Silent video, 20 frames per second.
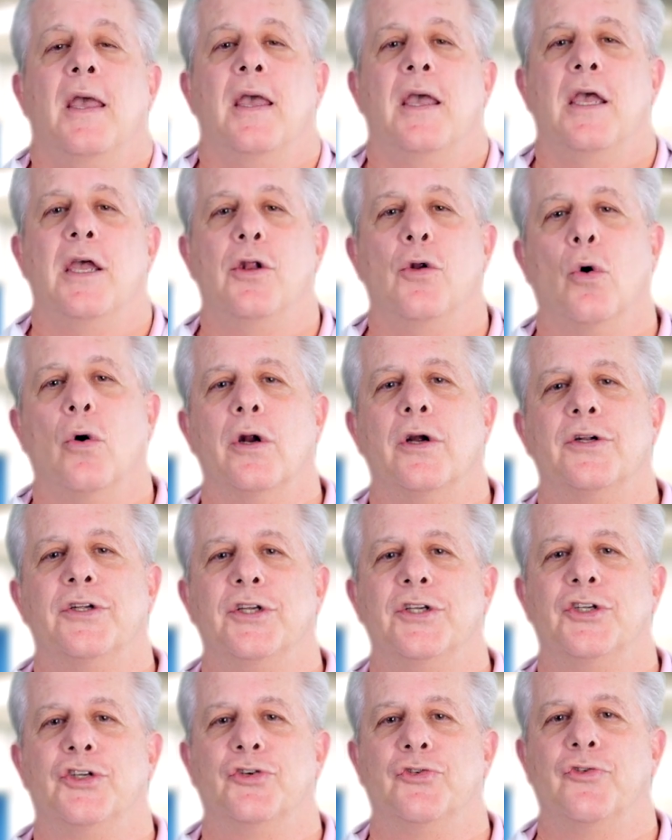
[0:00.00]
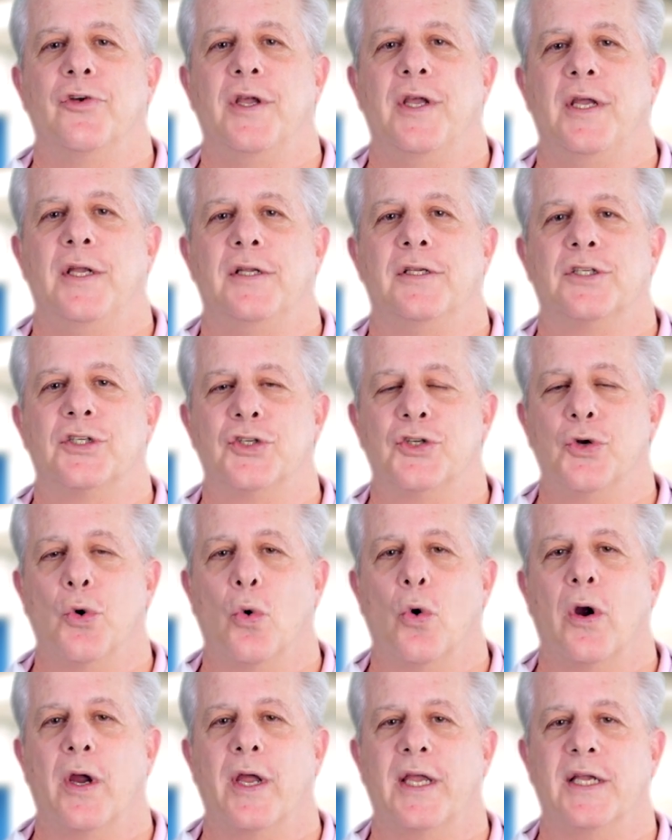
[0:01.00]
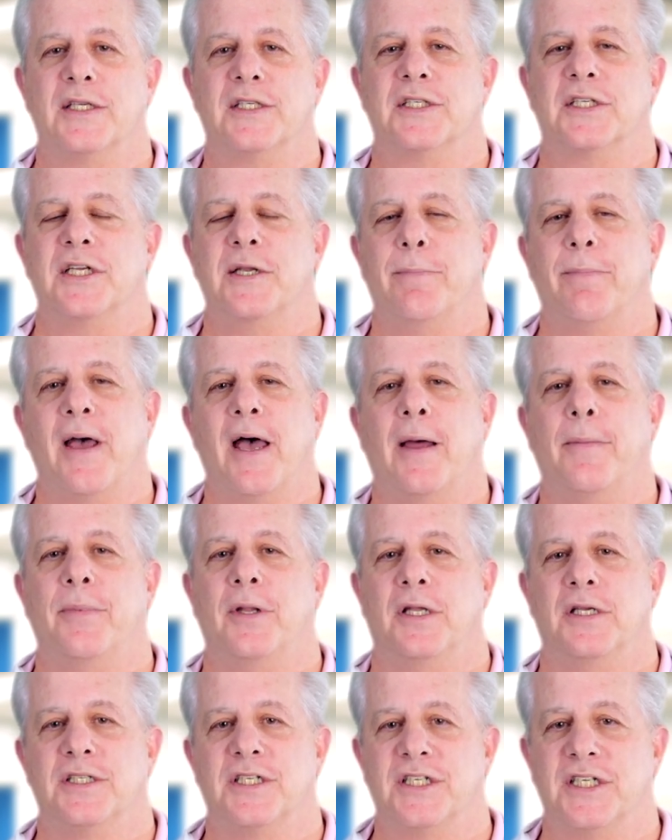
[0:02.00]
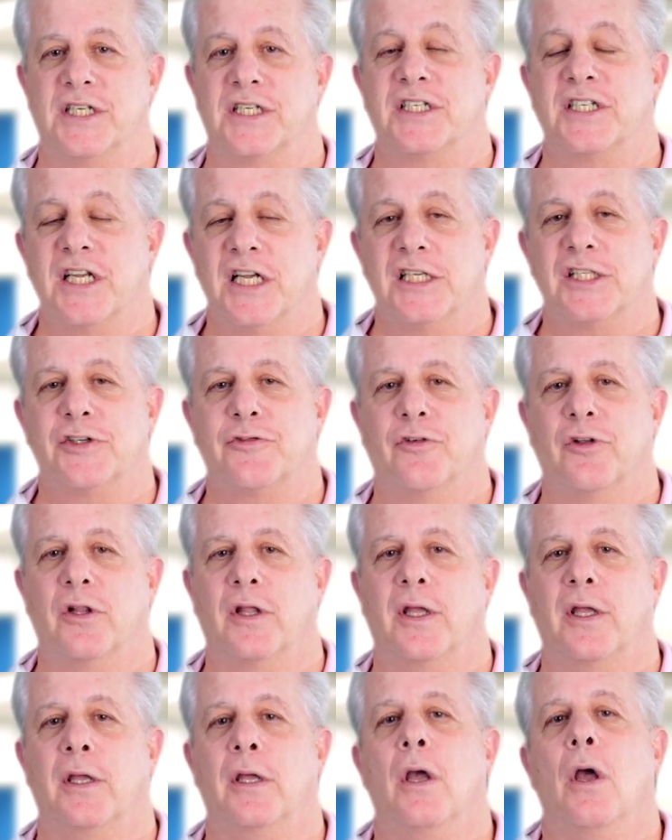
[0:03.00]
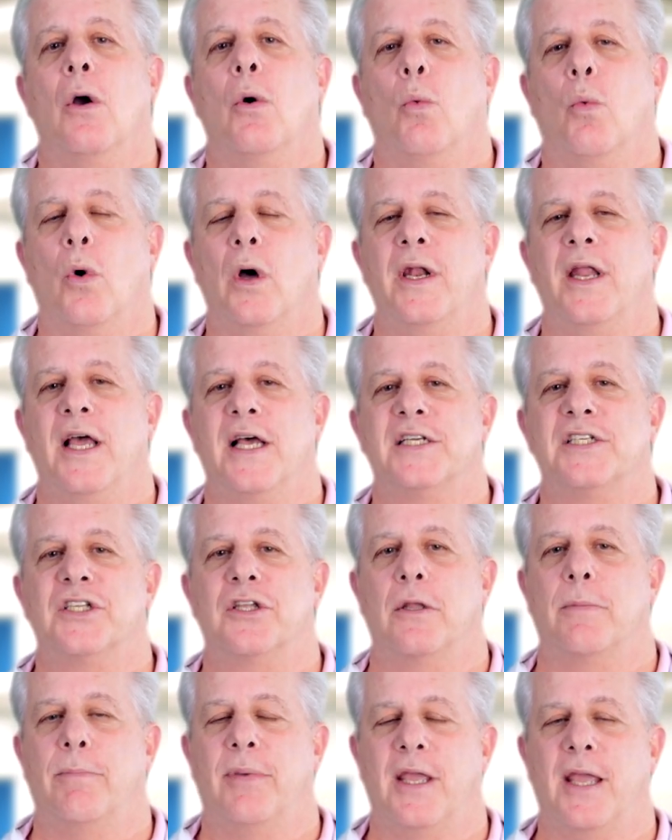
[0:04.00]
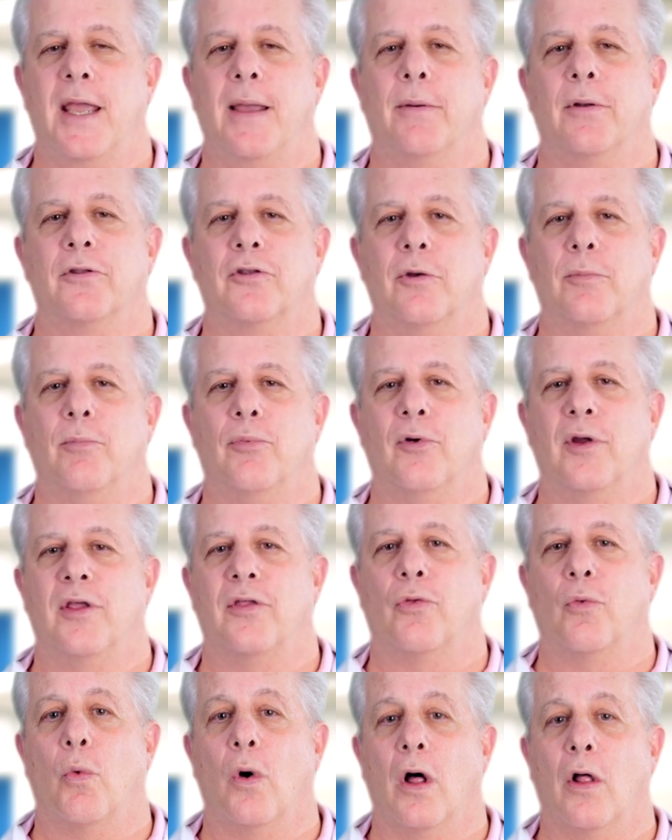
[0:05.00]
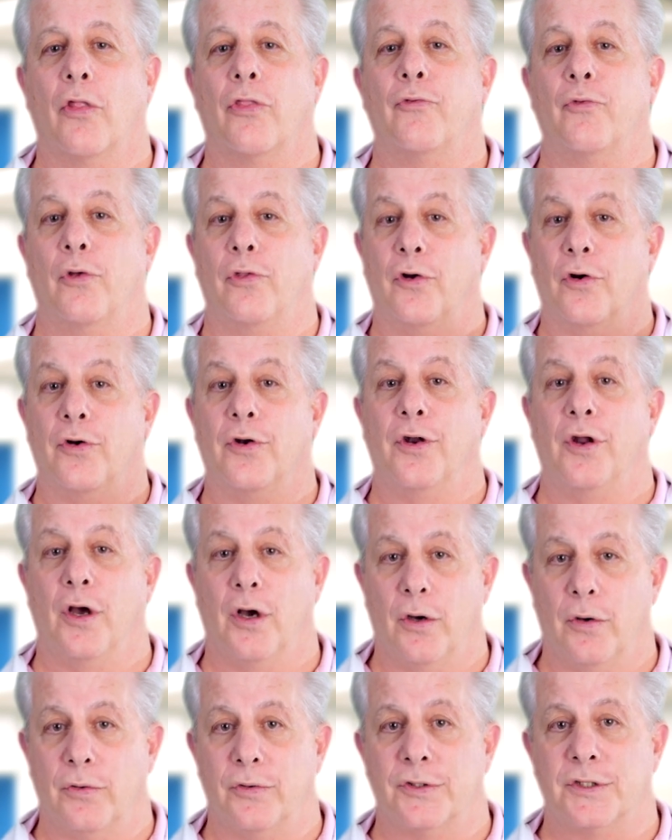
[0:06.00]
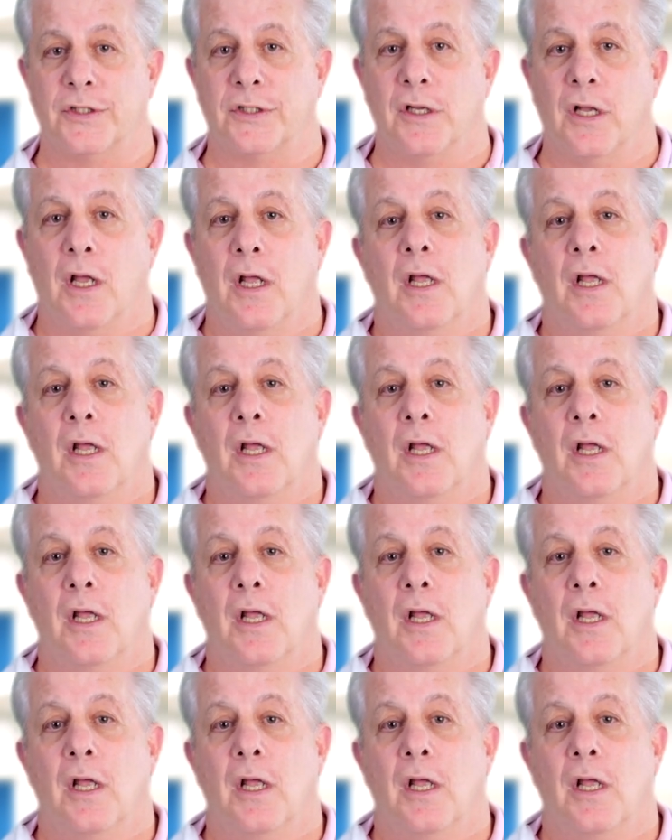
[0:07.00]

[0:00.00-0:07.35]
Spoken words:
In order to treat snoring and sleep apnea successfully, one has to be able to breathe well through their nose.